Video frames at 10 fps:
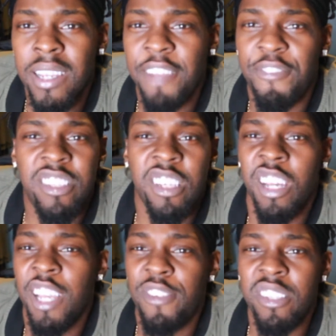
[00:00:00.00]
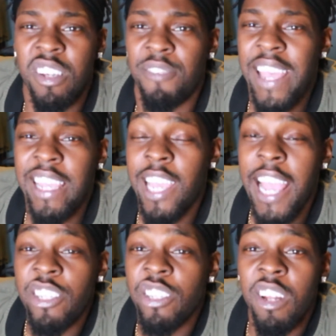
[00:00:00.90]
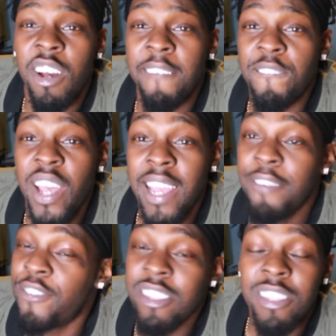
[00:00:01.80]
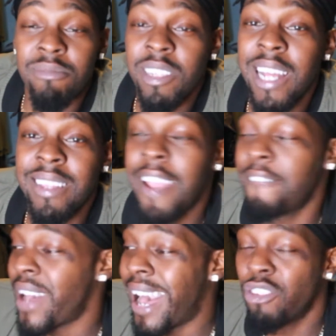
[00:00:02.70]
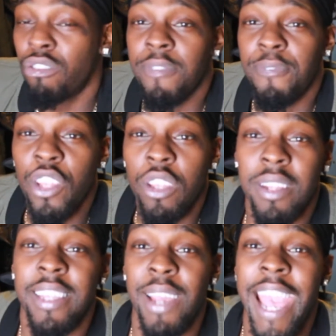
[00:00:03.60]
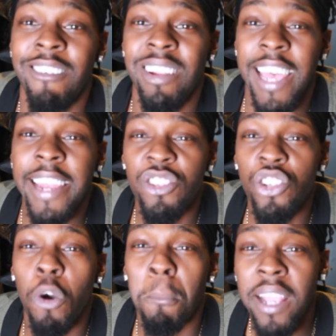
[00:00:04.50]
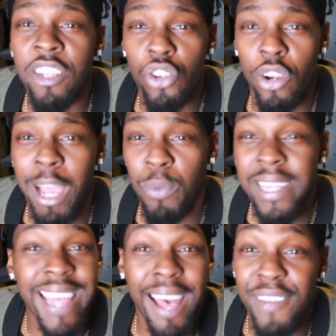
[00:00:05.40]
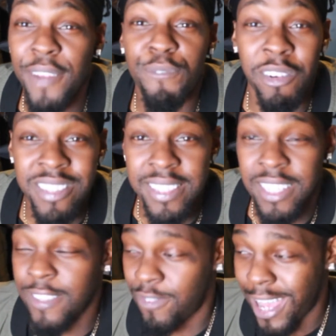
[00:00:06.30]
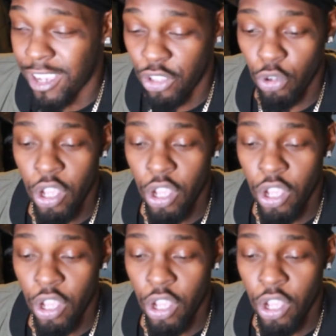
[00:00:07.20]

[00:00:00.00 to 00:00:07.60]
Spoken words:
If it's a vacation or event, if it's something that they value, the Aries energy gonna make sure that we dive head first into this value.